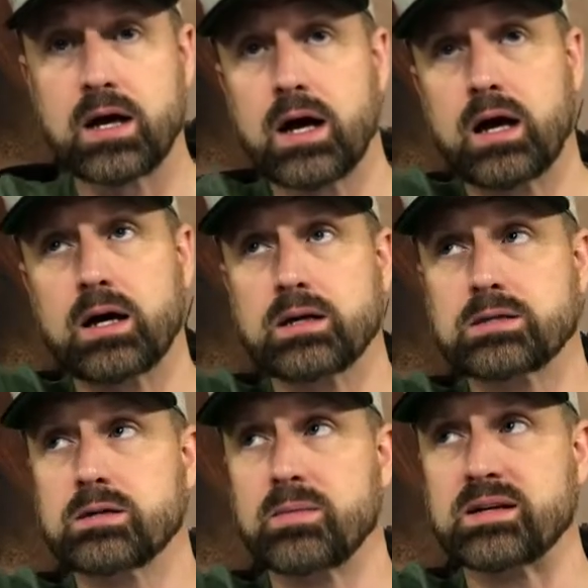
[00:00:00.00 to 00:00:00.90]
hung it
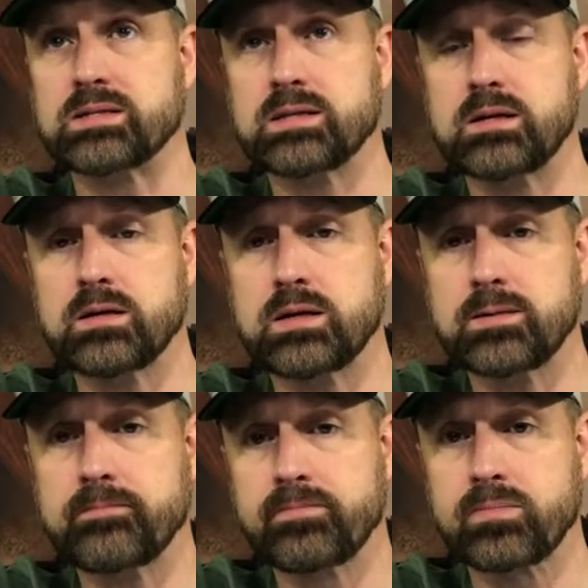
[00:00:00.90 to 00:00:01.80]
to my
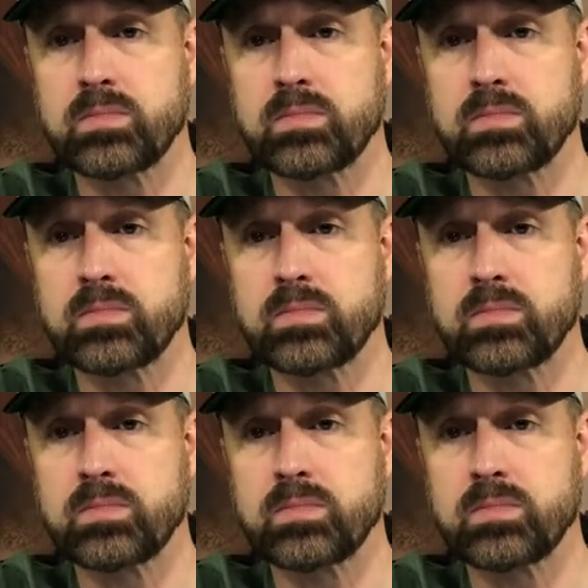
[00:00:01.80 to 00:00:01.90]
ceiling.